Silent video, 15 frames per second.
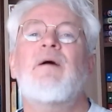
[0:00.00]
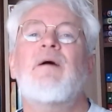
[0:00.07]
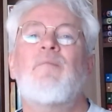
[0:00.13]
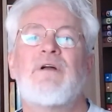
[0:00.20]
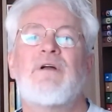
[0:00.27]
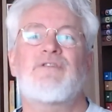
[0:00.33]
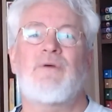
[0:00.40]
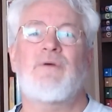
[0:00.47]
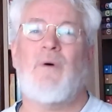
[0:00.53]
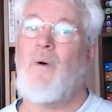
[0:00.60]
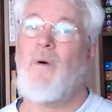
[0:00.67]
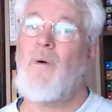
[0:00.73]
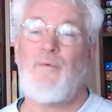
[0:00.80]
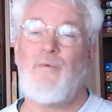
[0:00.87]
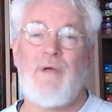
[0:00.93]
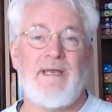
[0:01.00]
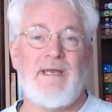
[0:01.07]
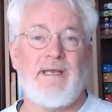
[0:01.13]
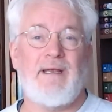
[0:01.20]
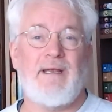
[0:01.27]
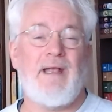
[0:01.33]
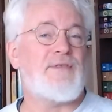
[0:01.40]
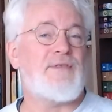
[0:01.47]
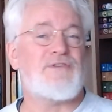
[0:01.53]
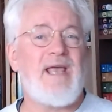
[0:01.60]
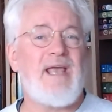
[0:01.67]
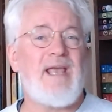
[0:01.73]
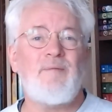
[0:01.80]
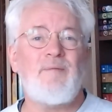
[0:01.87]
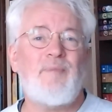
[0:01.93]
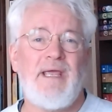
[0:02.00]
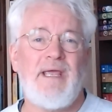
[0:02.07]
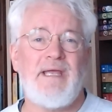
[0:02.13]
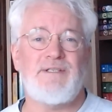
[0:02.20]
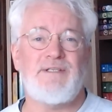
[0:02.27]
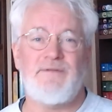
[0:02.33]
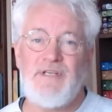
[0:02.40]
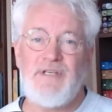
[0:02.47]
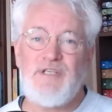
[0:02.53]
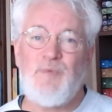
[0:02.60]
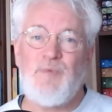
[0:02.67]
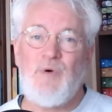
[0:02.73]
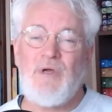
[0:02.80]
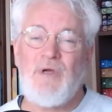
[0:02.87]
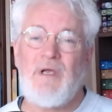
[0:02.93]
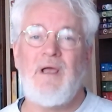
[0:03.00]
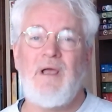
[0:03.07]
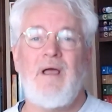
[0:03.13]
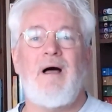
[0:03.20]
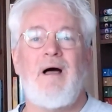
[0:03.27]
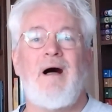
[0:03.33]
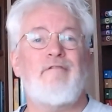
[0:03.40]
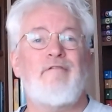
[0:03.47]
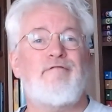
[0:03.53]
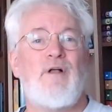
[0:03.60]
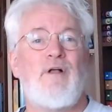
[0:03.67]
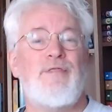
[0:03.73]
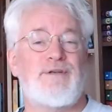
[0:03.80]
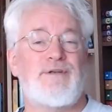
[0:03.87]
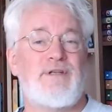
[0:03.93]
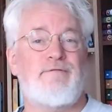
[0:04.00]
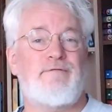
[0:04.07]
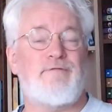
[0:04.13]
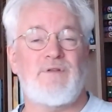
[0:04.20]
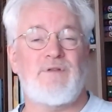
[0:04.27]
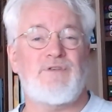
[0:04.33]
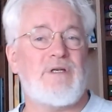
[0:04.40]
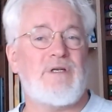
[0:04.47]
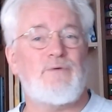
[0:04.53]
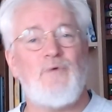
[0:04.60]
But already at the 2nd page of this book I felt the difference in